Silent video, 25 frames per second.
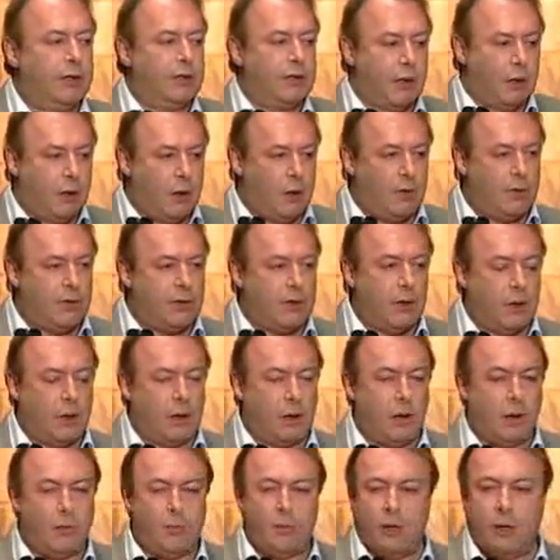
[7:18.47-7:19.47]
It
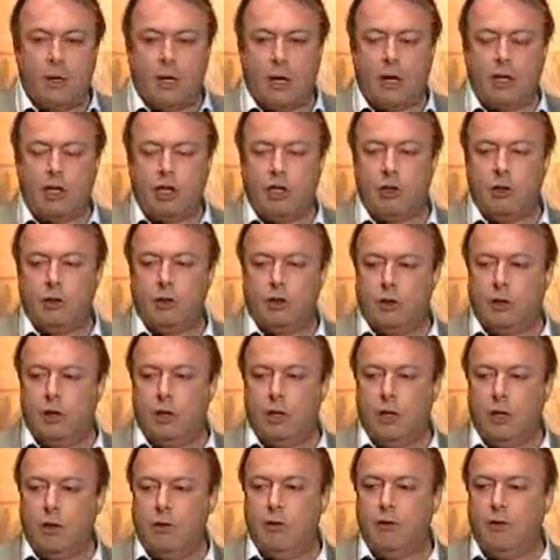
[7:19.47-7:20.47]
dissolves our
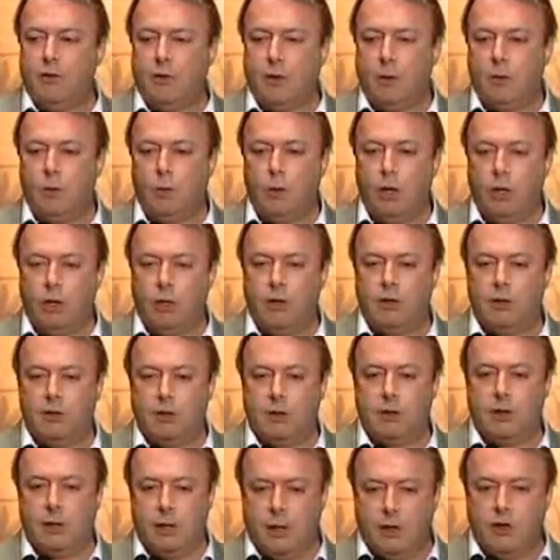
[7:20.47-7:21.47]
obligation to live and
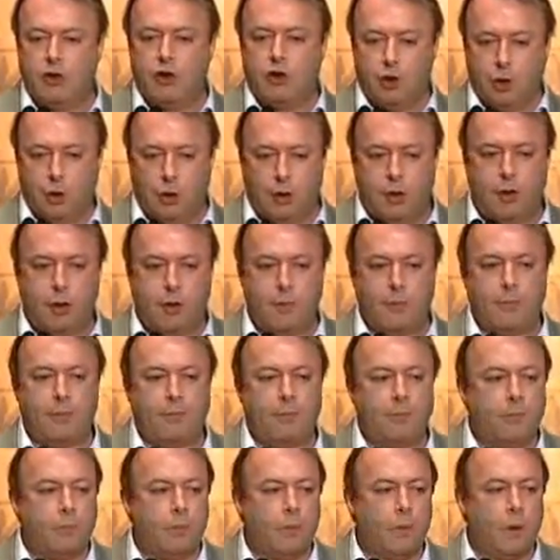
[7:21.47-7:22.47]
witness in
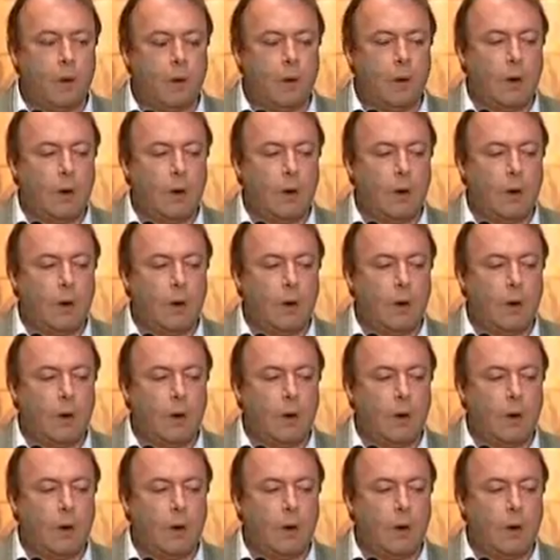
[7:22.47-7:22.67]
truth.